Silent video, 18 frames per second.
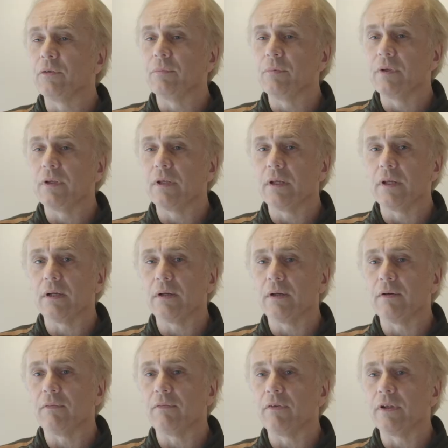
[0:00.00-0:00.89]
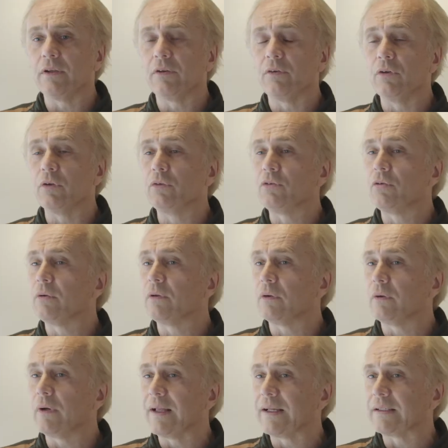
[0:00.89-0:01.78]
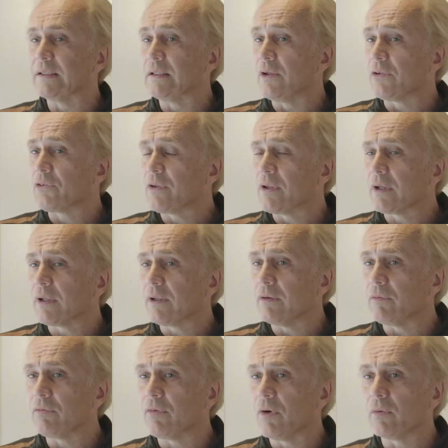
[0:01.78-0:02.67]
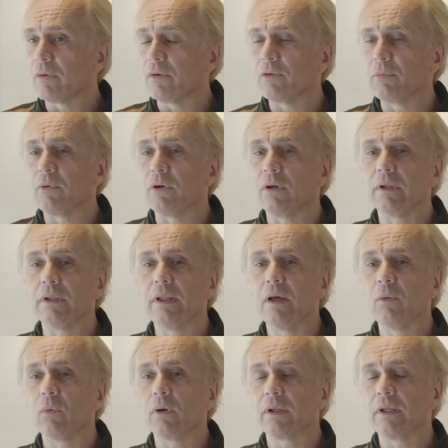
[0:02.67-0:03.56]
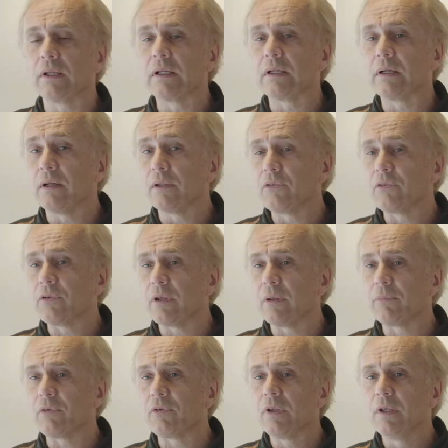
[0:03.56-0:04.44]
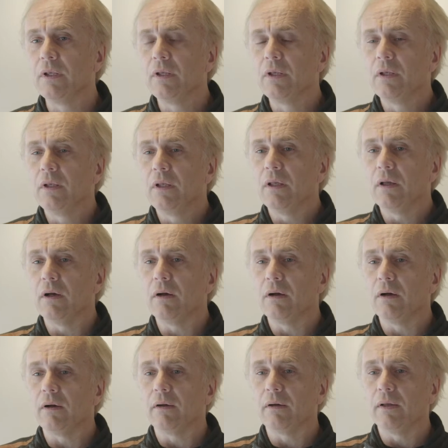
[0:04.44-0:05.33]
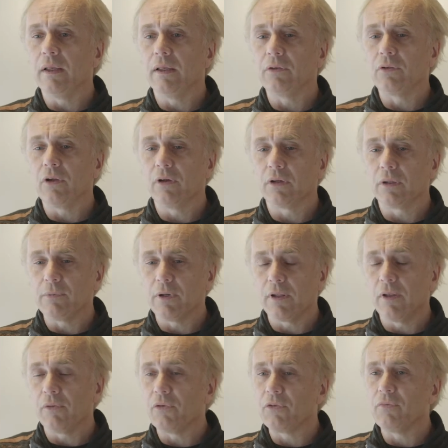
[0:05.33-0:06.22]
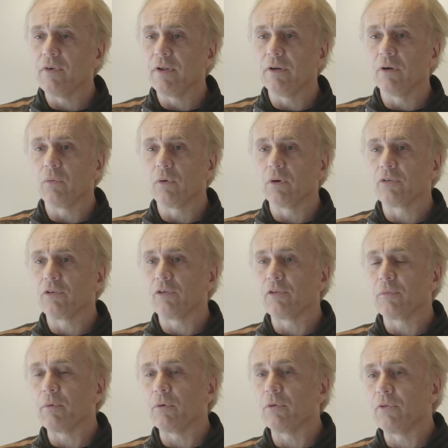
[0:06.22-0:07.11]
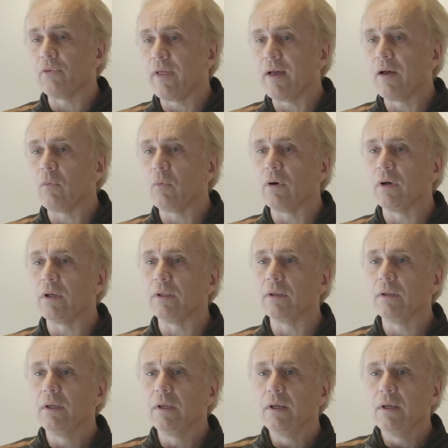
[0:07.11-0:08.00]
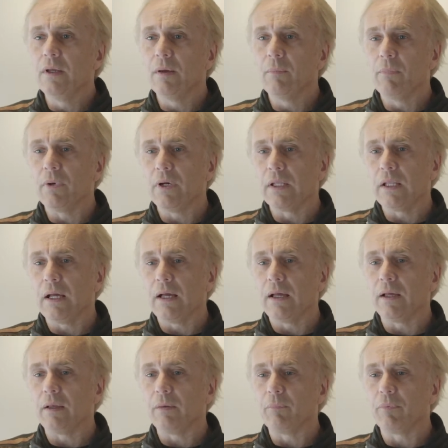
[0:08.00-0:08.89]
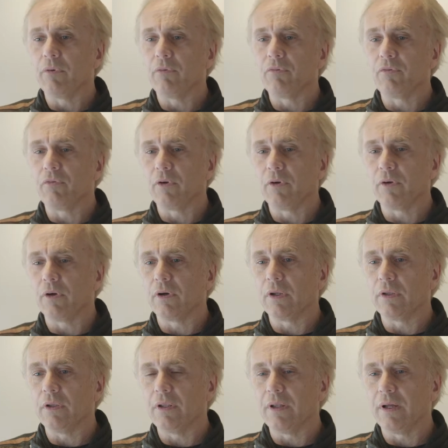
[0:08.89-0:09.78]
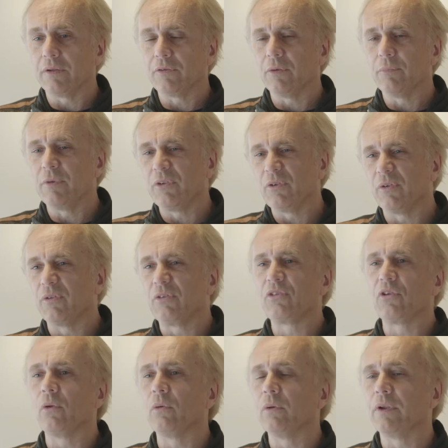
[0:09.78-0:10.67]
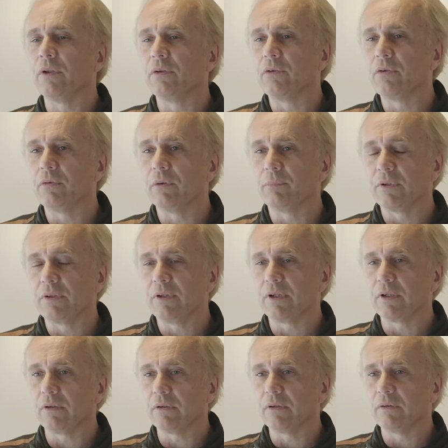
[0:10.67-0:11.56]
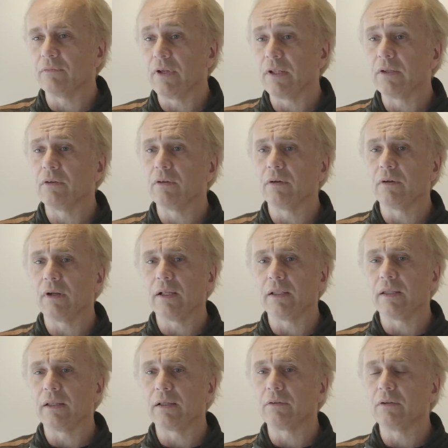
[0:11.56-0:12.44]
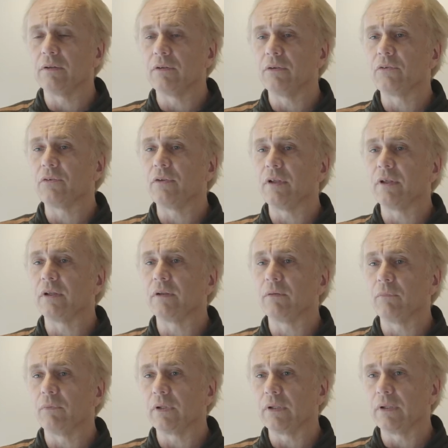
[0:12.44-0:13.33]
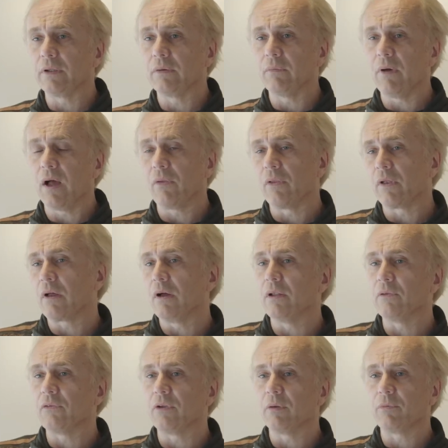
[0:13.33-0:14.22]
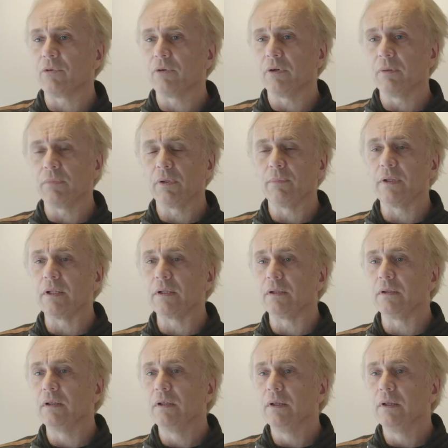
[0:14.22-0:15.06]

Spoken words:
be vendor neutral or agnostic and focus more on networking concepts and talk about how this vendor works as opposed to that one. But I prefer not to be sort of sold into a particular vendor. I like to understand really how the concepts are implemented,